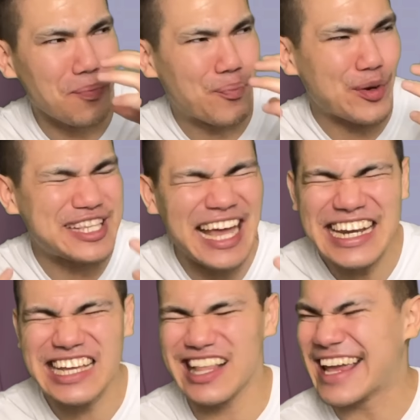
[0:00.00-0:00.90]

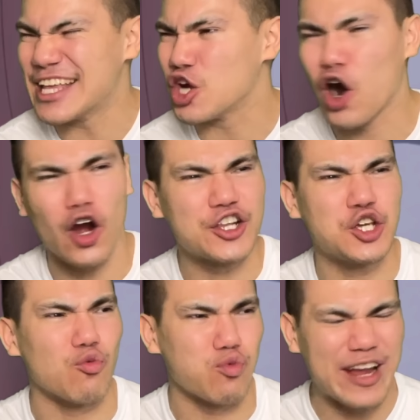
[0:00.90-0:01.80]
pretending like it's hard
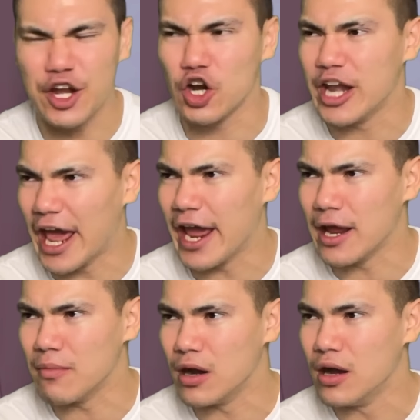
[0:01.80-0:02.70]
to read her
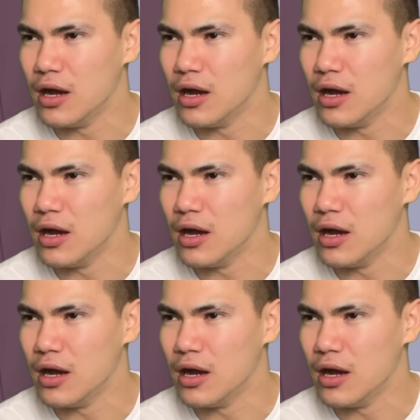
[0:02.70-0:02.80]
name.